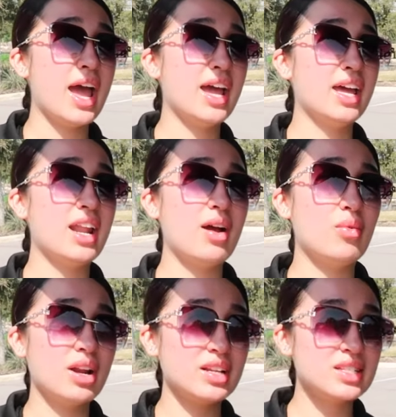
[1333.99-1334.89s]
And I
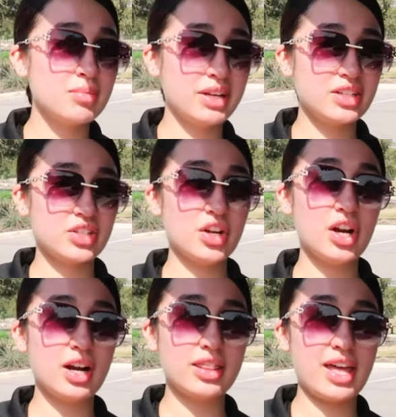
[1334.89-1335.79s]
wanted to make
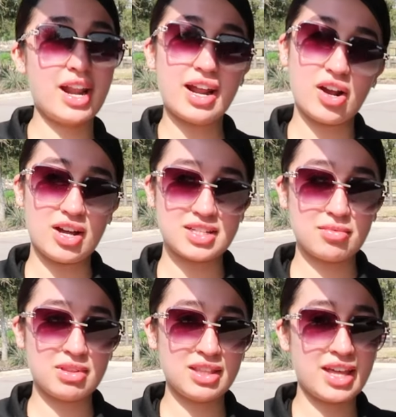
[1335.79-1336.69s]
sure that I got
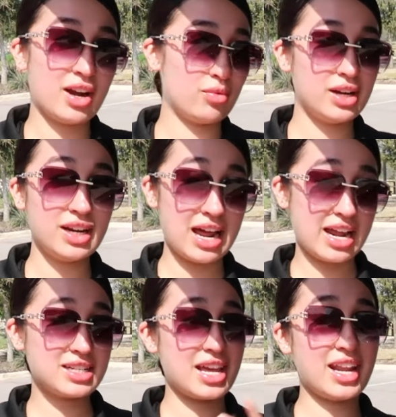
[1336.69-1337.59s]
something that I really
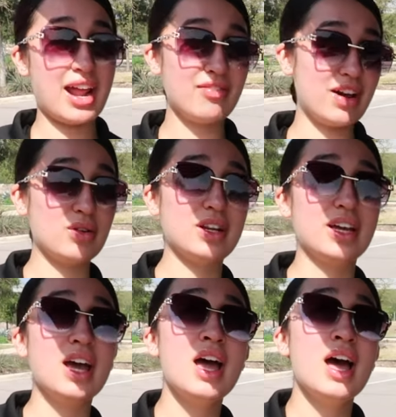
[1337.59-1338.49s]
liked, and I found
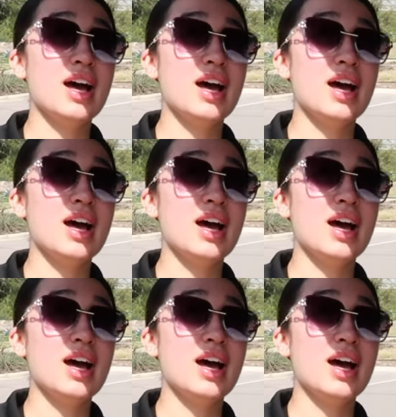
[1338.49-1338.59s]
it